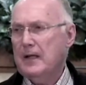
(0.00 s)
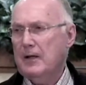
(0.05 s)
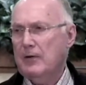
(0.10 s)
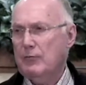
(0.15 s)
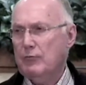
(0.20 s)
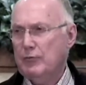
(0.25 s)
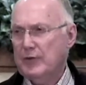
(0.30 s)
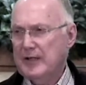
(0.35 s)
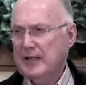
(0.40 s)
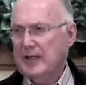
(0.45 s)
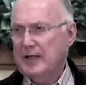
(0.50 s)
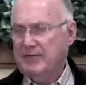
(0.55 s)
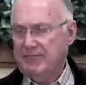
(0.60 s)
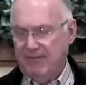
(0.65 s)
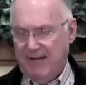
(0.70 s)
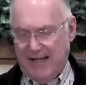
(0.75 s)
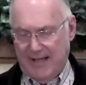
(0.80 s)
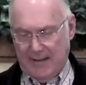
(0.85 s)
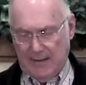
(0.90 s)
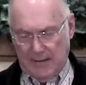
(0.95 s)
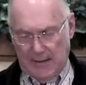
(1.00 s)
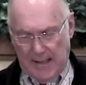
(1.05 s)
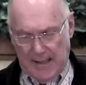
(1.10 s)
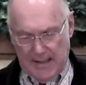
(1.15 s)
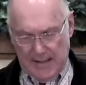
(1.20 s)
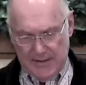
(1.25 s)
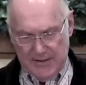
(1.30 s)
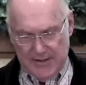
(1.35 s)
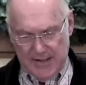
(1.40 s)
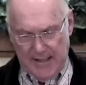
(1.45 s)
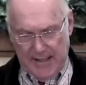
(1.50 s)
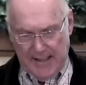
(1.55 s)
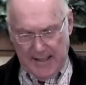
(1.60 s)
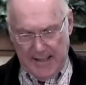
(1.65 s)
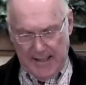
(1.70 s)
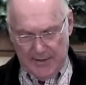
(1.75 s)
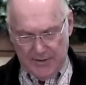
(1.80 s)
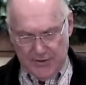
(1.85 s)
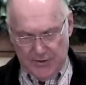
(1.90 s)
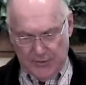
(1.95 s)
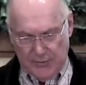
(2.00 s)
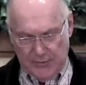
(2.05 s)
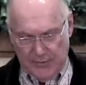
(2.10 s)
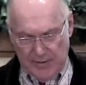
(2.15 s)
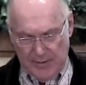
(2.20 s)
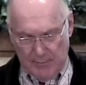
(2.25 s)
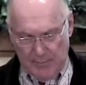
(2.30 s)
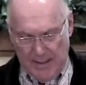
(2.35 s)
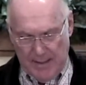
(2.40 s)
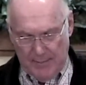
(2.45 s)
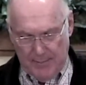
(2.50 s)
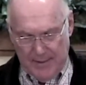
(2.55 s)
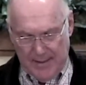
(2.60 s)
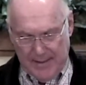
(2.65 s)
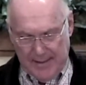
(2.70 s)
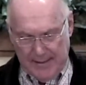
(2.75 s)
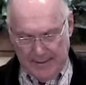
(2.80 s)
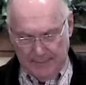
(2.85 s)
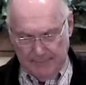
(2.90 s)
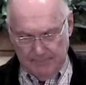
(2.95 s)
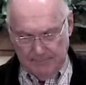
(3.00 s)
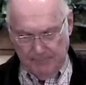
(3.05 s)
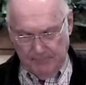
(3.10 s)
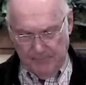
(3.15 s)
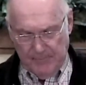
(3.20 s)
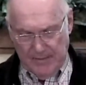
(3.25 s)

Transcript: uh, really finalize that answer in my mind.